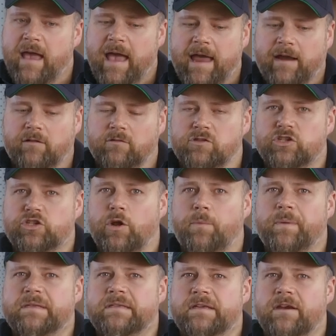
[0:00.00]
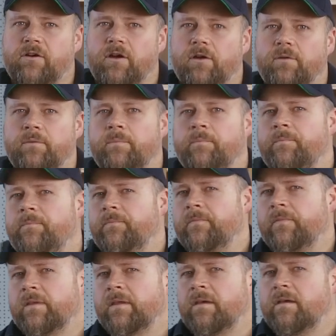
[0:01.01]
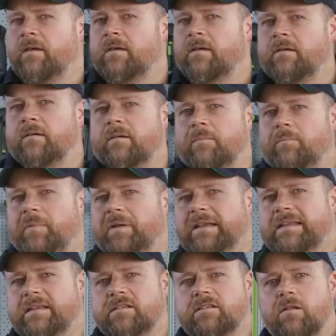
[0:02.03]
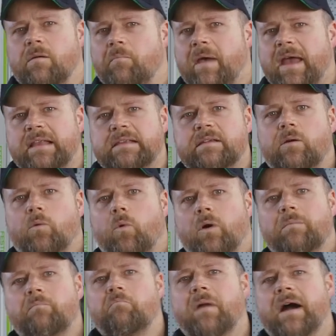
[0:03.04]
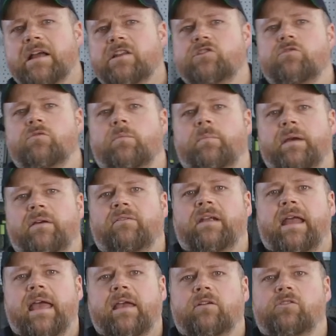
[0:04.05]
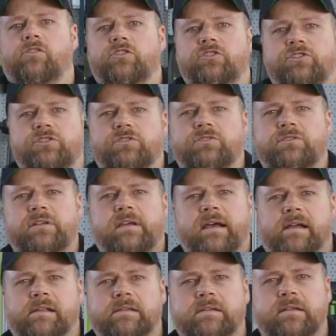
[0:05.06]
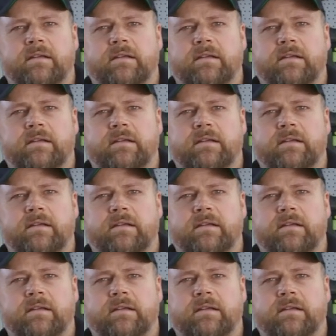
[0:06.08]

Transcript: and it will stop at 0. But it does not matter what mitre or bevel angle you choose to cut.